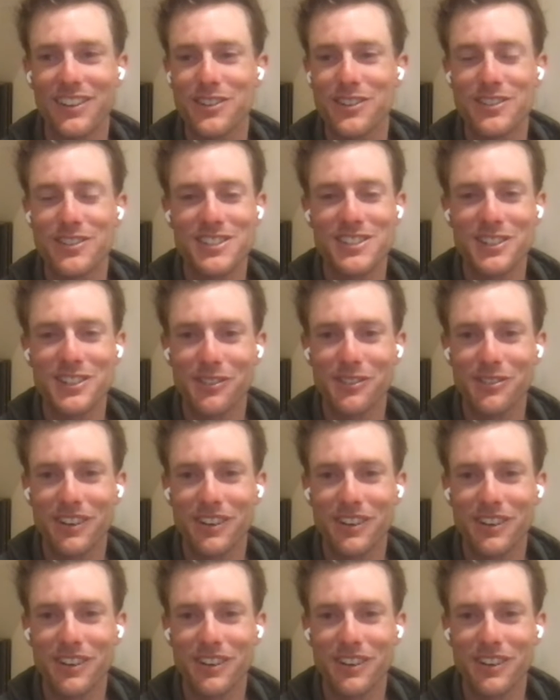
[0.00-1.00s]
A huge storm
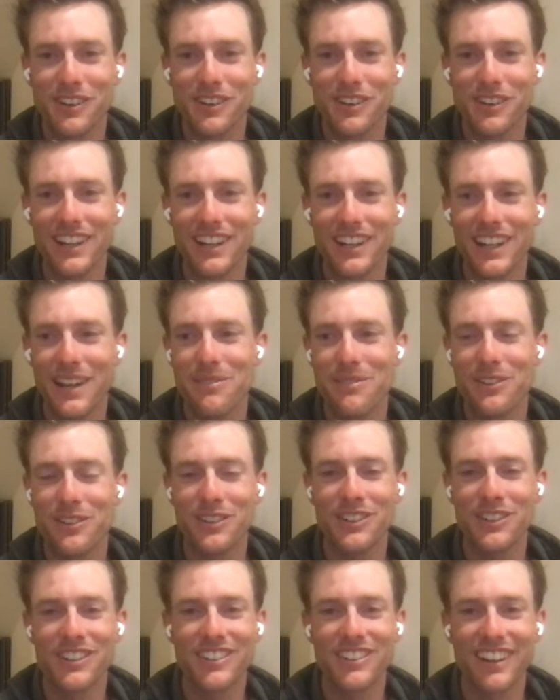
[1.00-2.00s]
front came
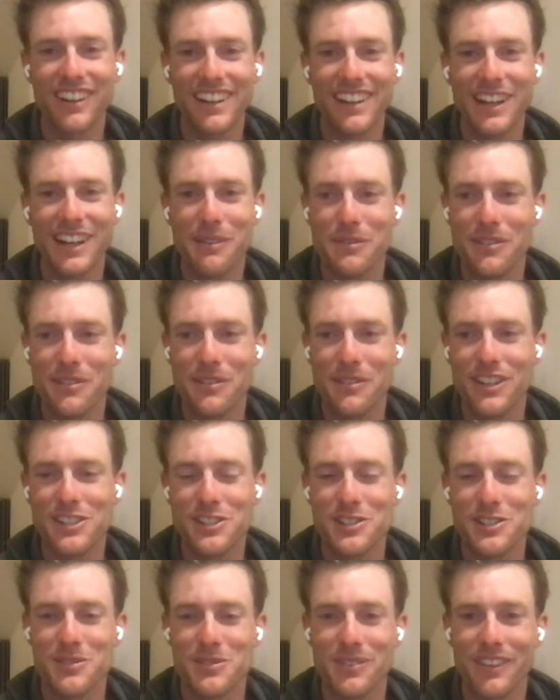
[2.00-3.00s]
through. We had a number of issues
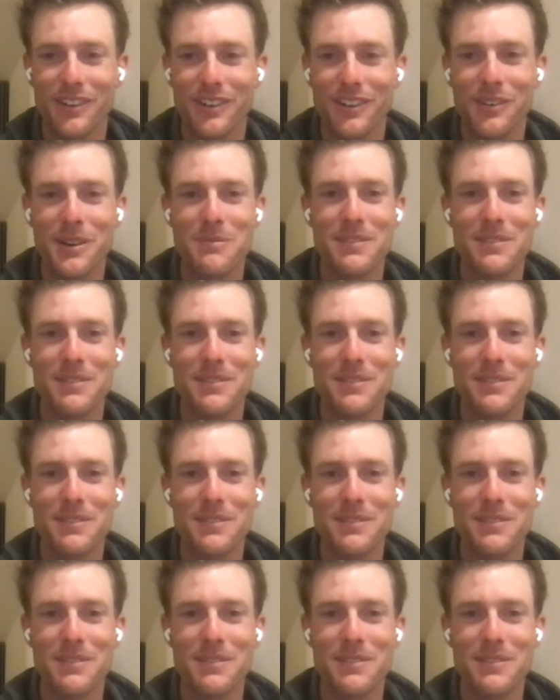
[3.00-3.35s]
with equipment.